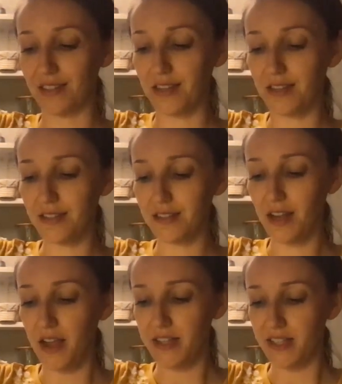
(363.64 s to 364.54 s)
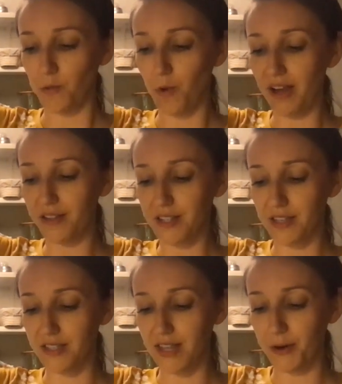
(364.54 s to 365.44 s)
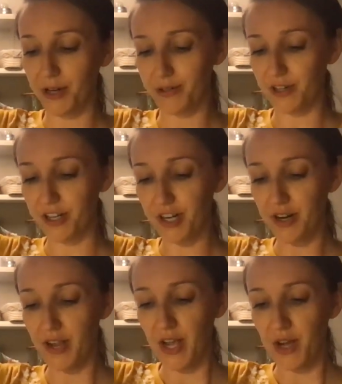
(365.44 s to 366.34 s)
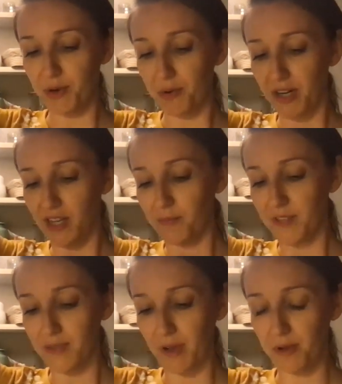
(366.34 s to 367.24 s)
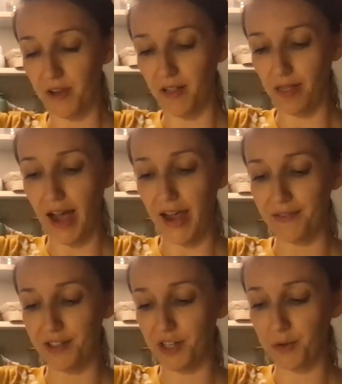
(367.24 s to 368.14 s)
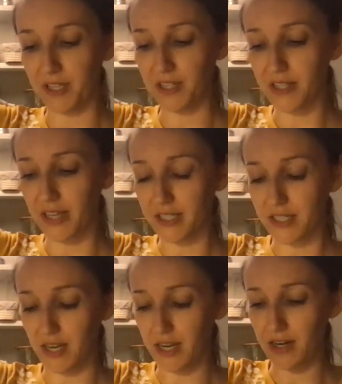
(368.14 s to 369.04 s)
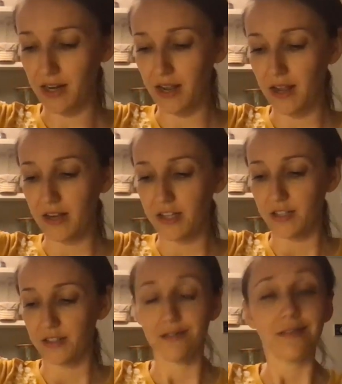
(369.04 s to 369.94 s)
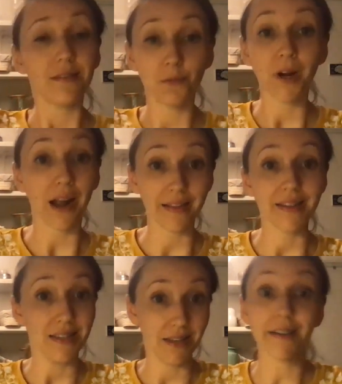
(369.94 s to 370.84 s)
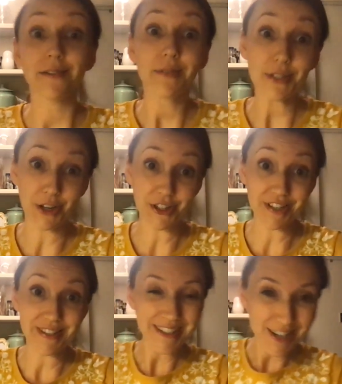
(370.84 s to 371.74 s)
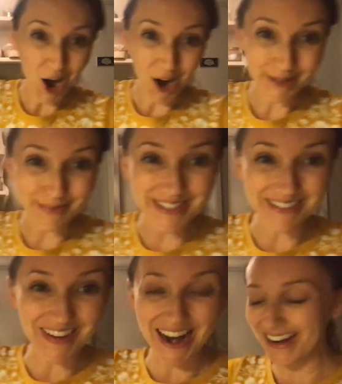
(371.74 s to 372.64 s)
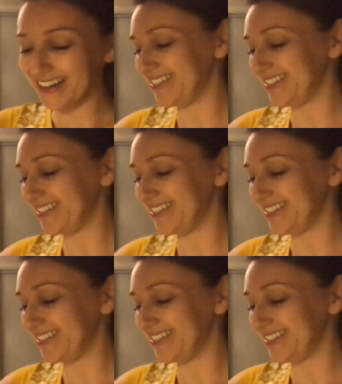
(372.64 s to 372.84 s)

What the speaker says: a yeast. It's a wild yeast sourdough starter. We want to keep this baby alive. And you know what yeast likes to eat? What I like to eat. Starches, carbs, right?